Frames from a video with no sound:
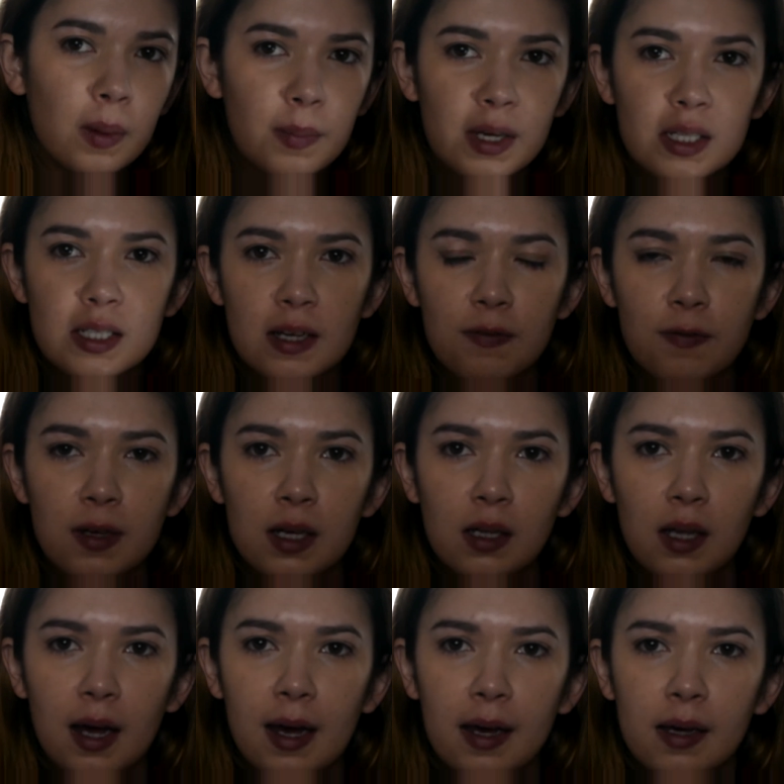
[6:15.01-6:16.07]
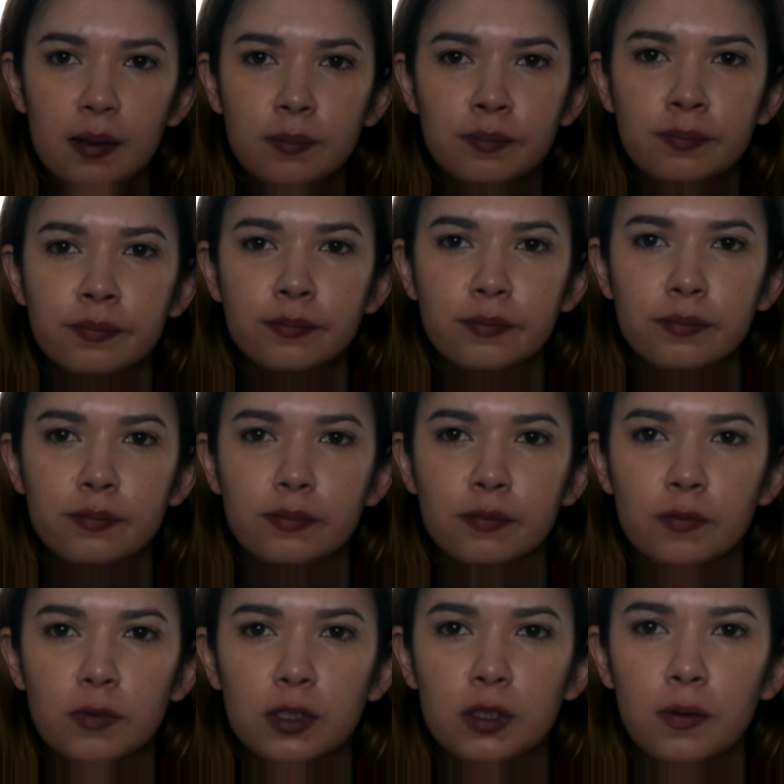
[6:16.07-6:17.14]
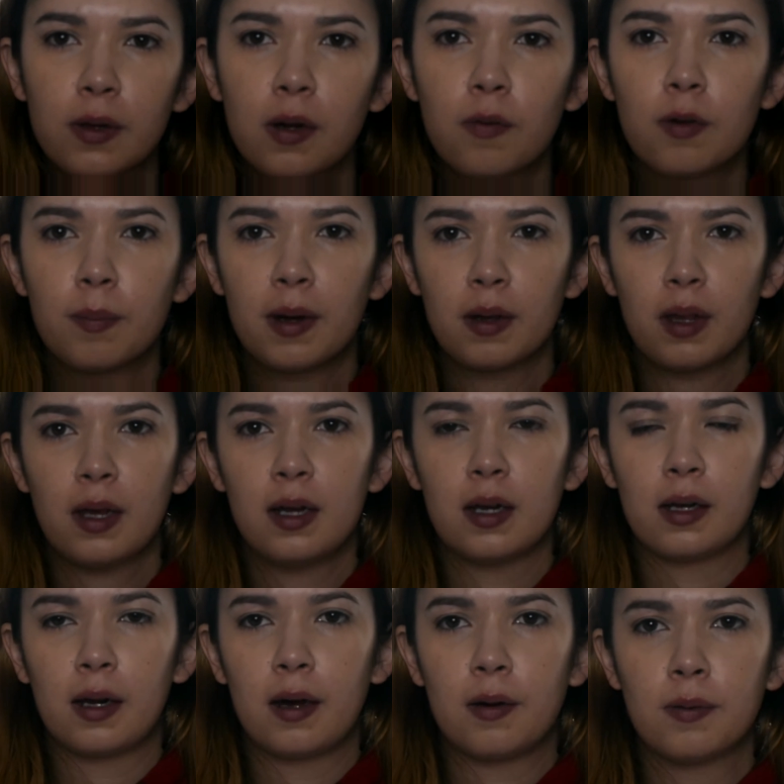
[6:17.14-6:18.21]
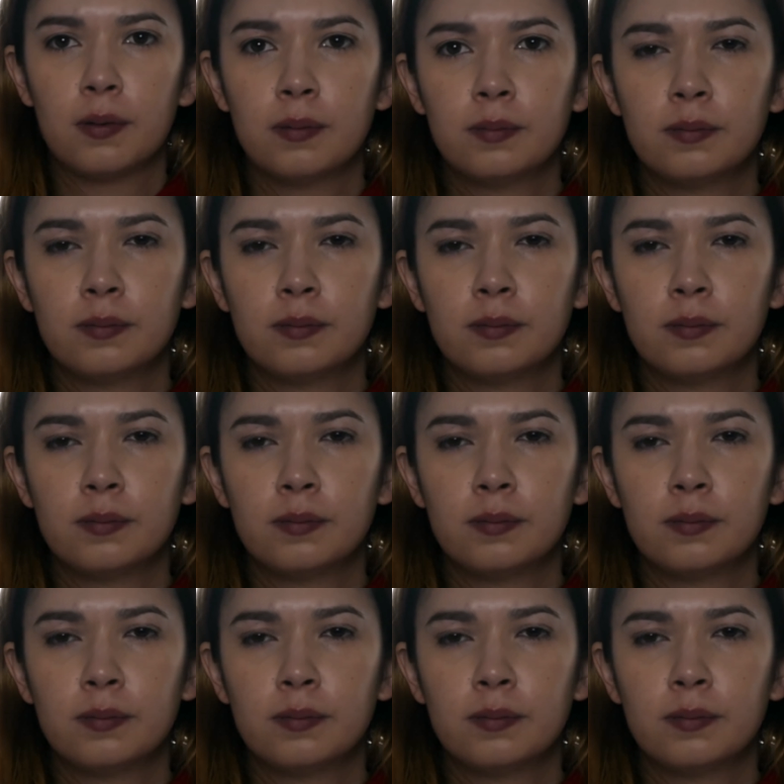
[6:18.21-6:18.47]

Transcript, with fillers: Because I feel like, hmm, what's going on with my lighting now?